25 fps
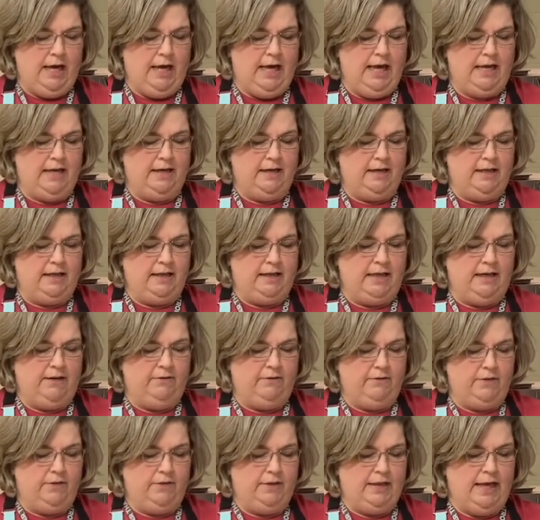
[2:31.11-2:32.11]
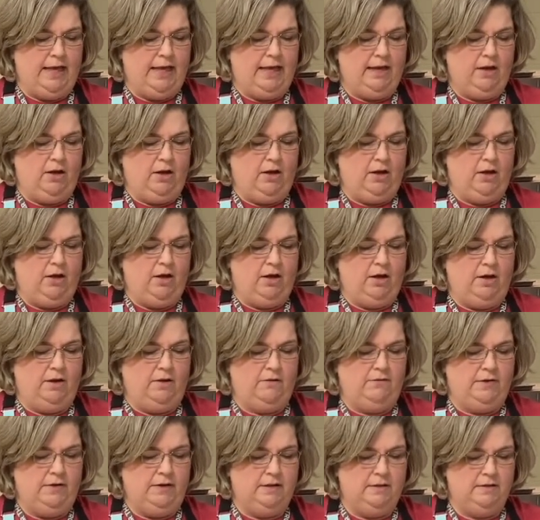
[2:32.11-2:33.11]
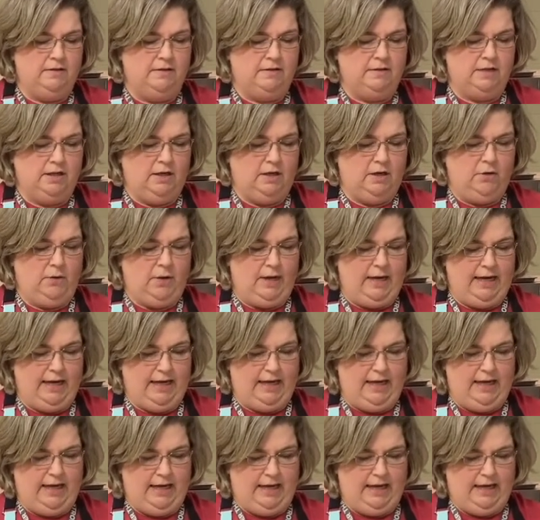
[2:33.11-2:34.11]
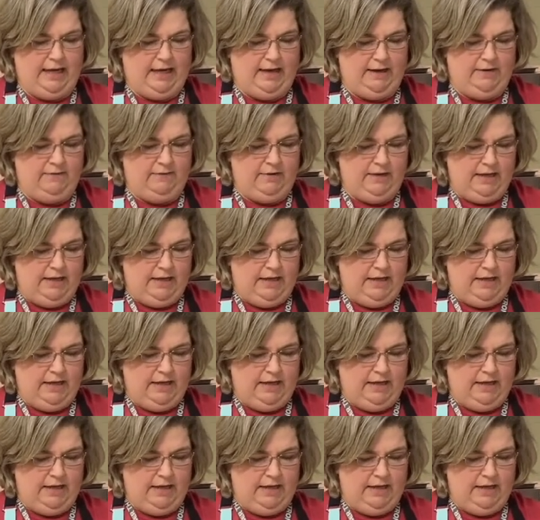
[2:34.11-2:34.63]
and level that off so I have